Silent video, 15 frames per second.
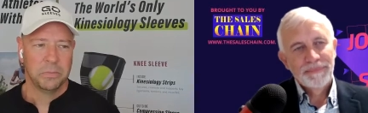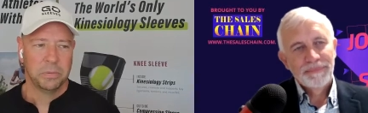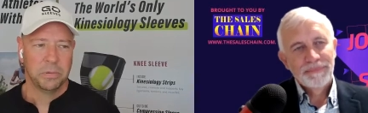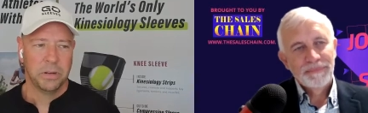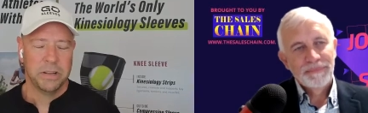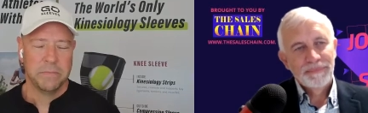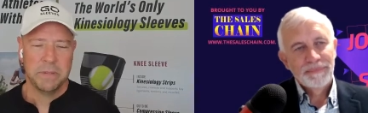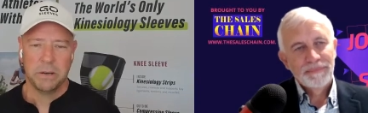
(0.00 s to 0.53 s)

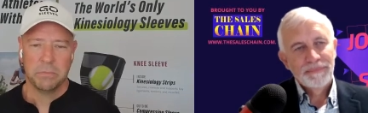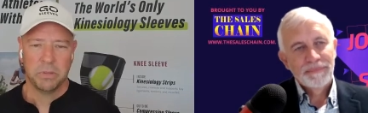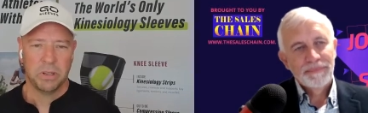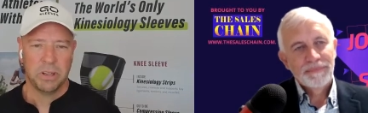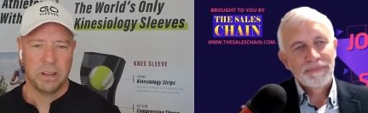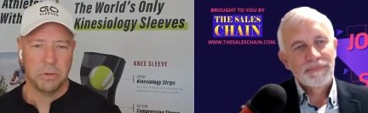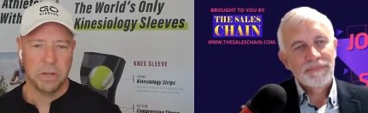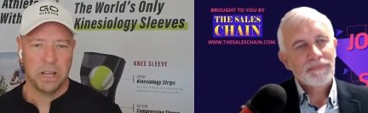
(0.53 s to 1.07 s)
Speaker 1: pretty minimal.
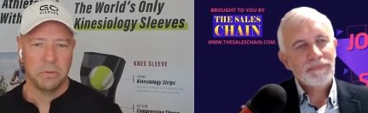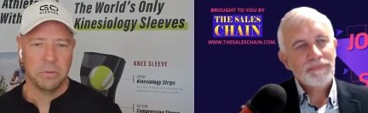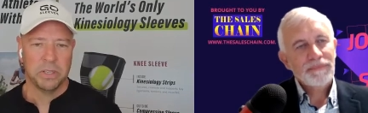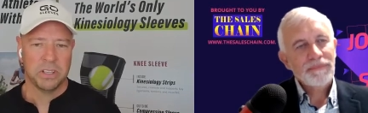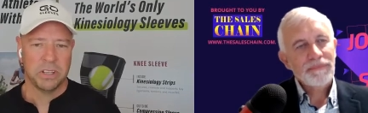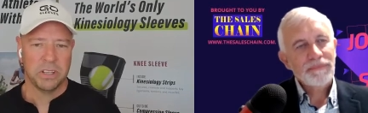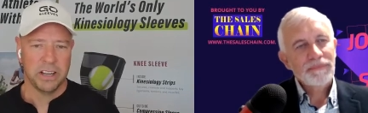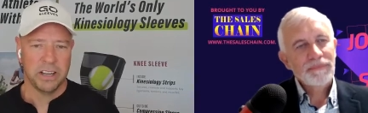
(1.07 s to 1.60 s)
I, w- I was
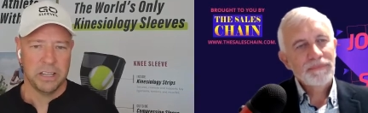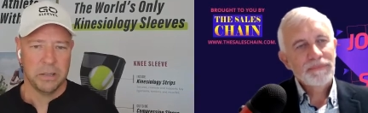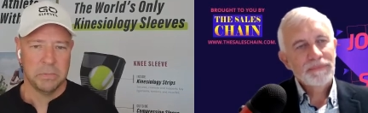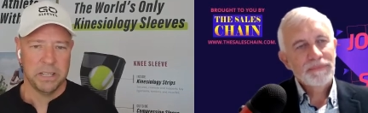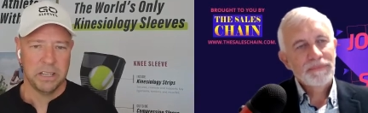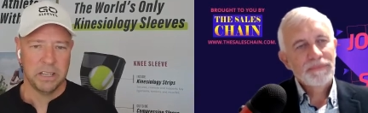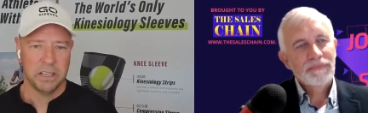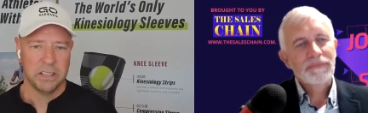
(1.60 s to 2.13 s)
lucky
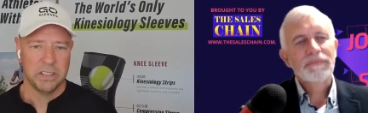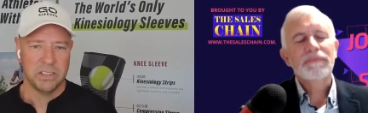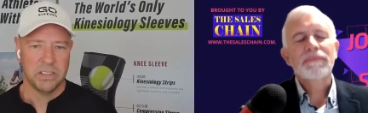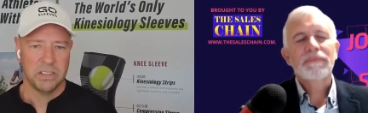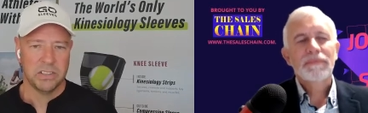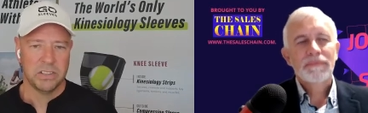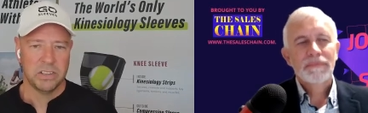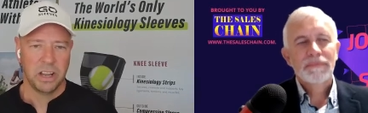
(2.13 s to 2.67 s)

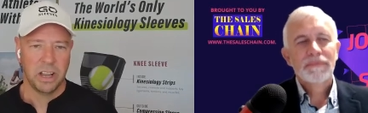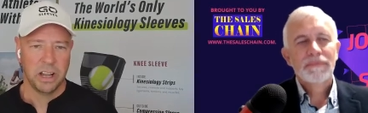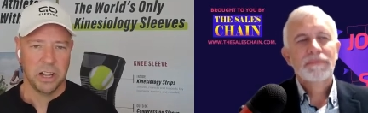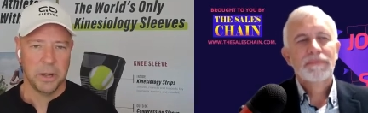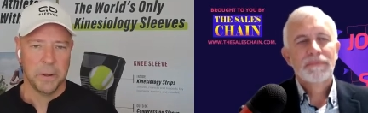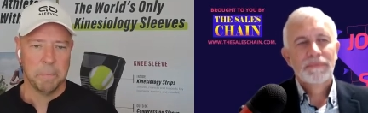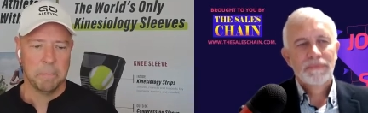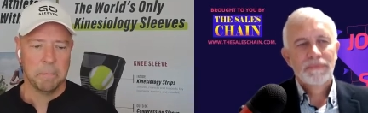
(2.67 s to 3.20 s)
because mm-hmm.
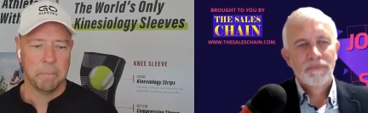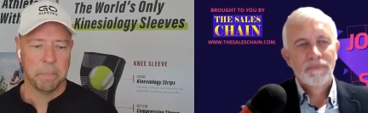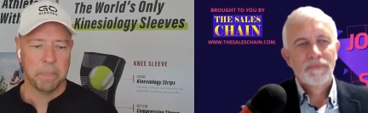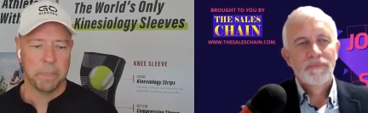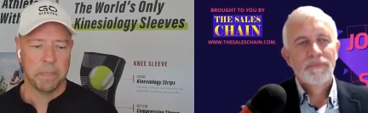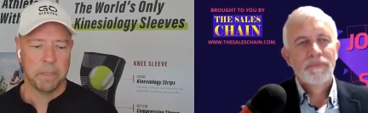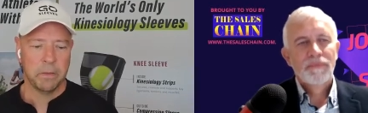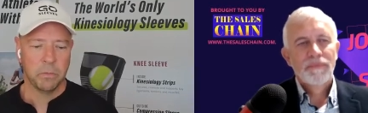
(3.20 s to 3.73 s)
um,
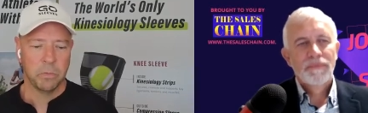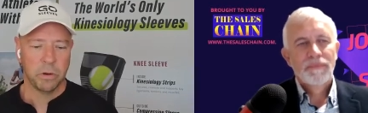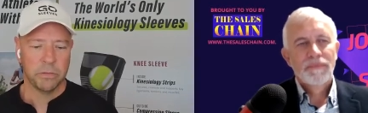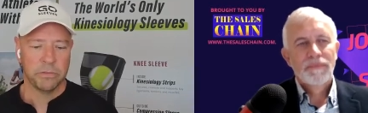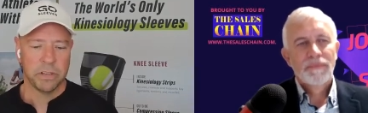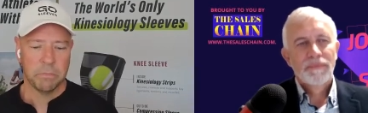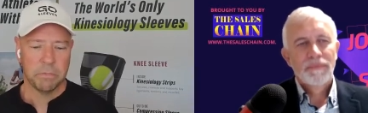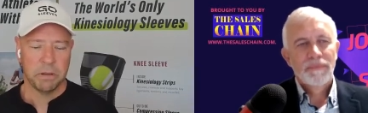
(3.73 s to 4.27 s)

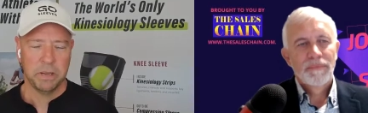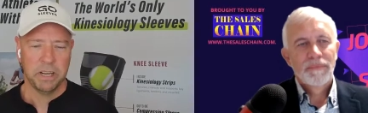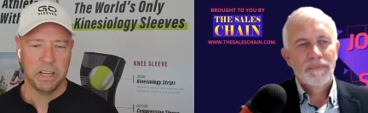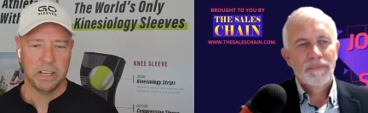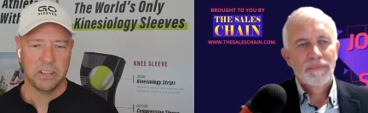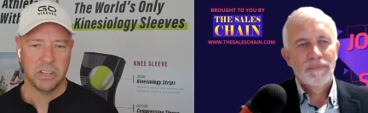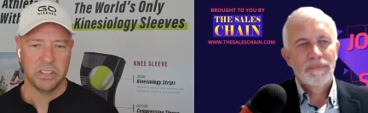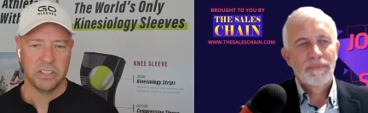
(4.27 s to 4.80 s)
Rooftop
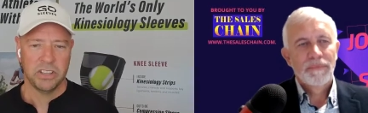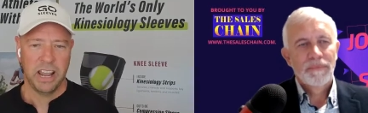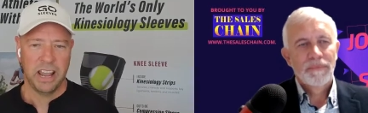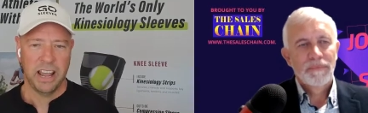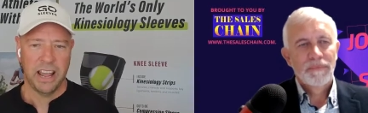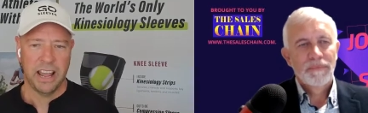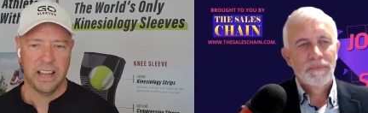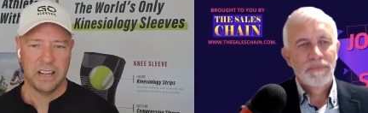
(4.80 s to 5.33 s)
Communications
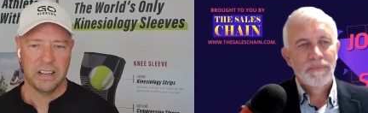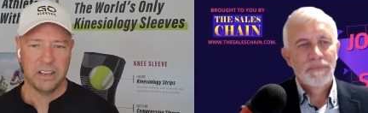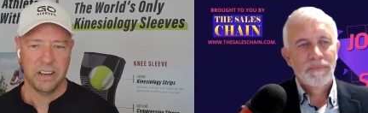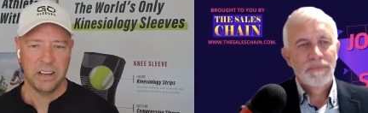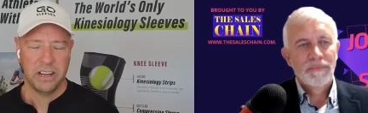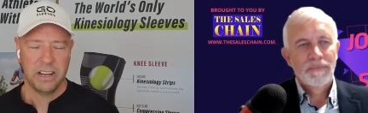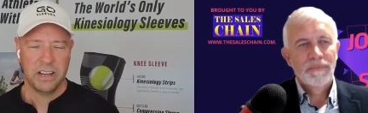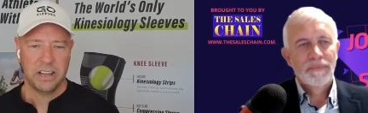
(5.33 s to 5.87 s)
had
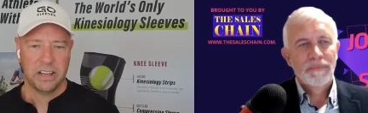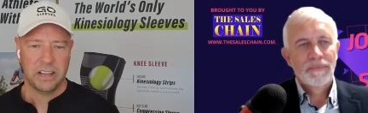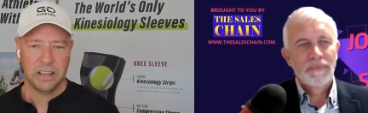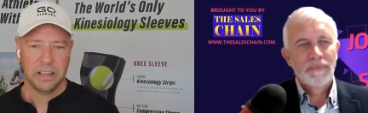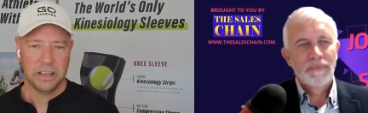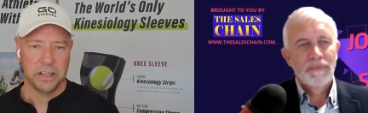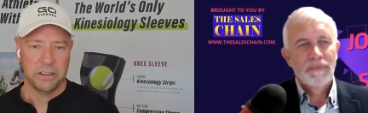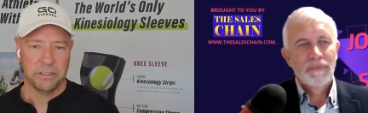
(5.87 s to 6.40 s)

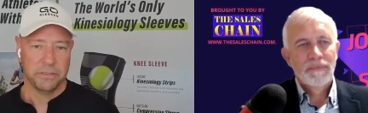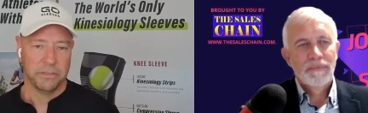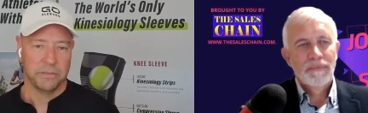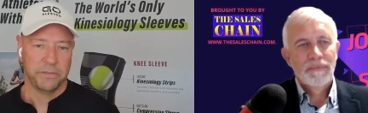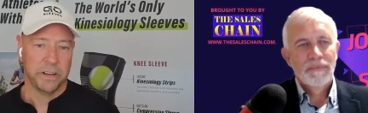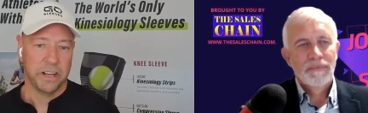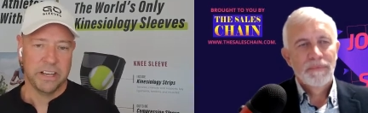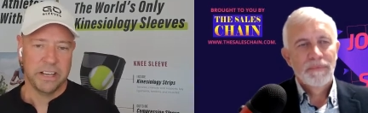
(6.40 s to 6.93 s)
uh,
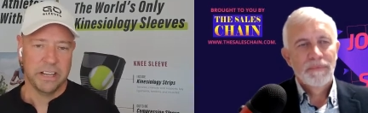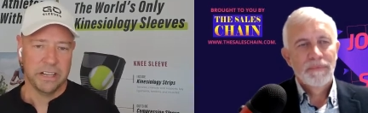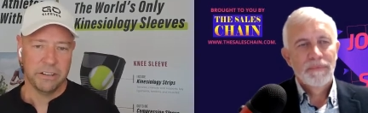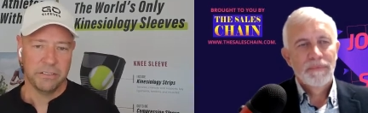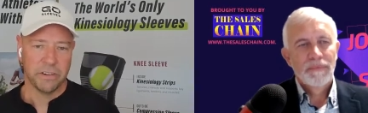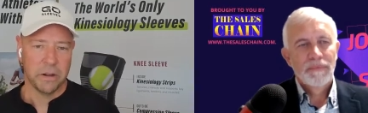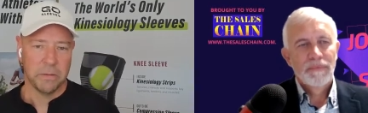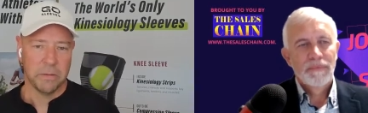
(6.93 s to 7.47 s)
funding
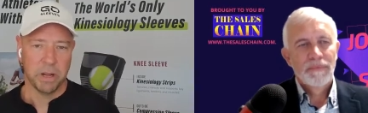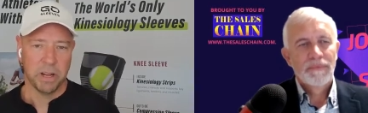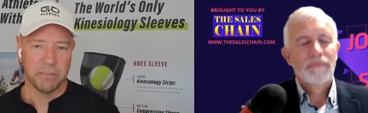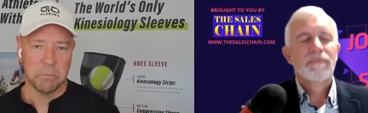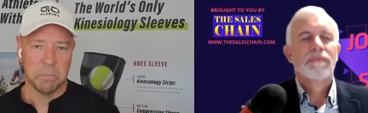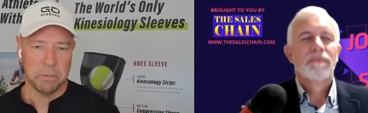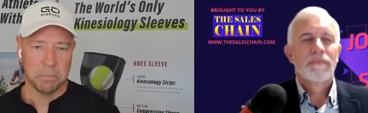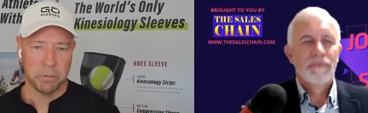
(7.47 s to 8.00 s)
from
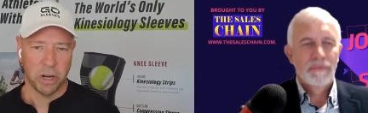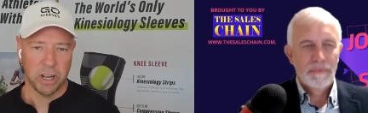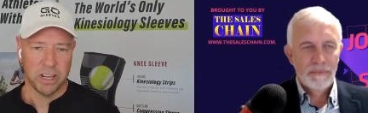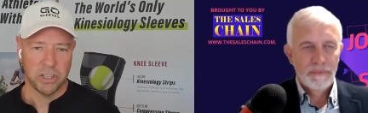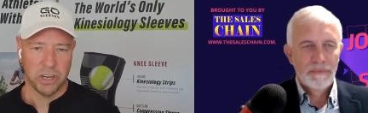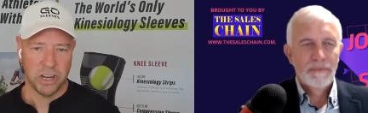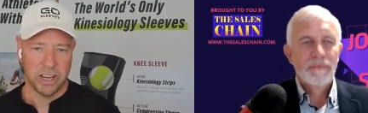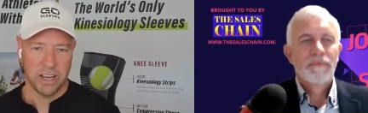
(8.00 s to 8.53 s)
government
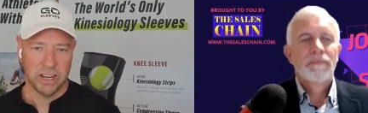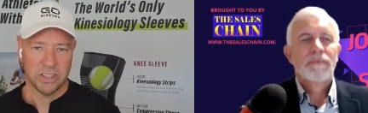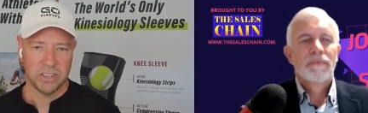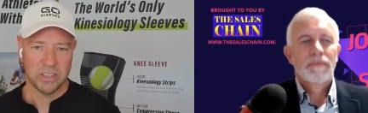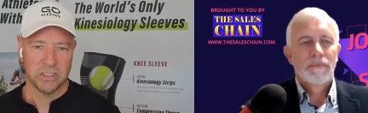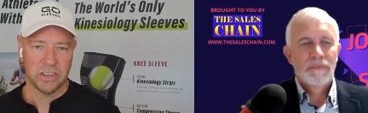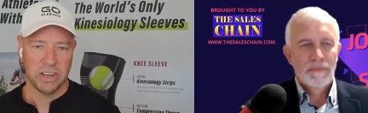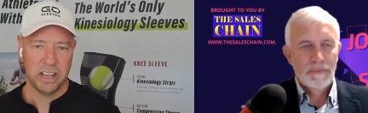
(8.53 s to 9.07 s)

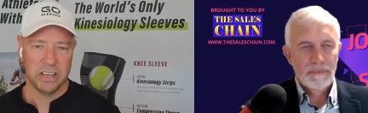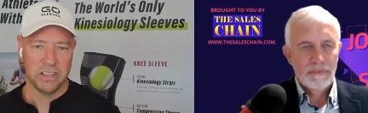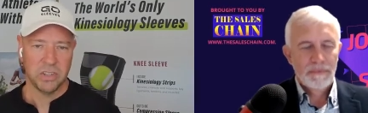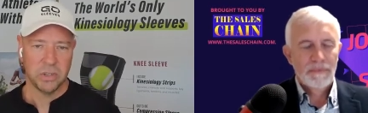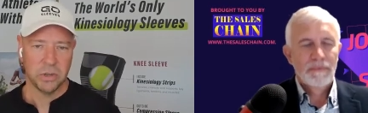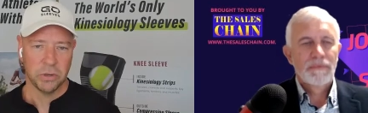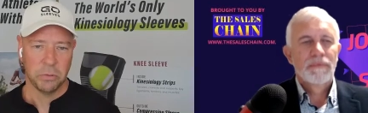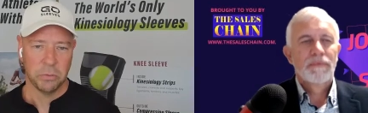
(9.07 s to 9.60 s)
projects. And
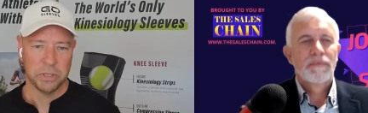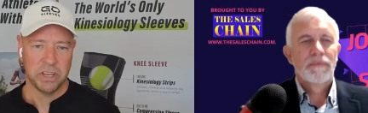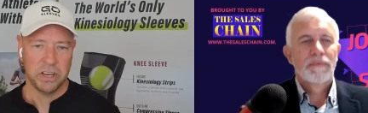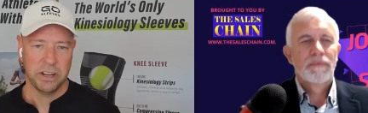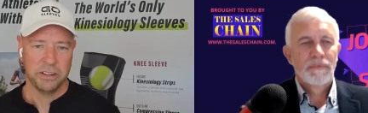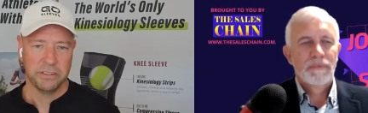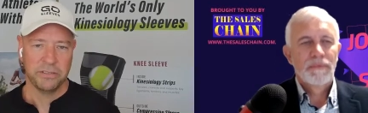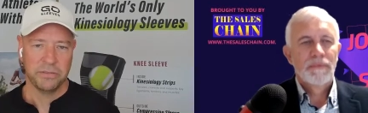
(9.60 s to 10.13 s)
so there was
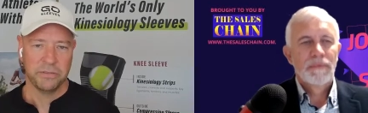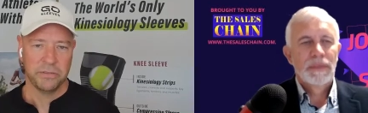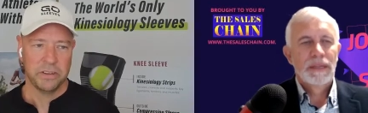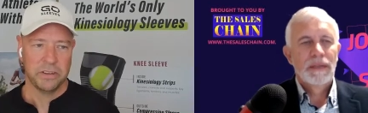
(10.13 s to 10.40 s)
enough,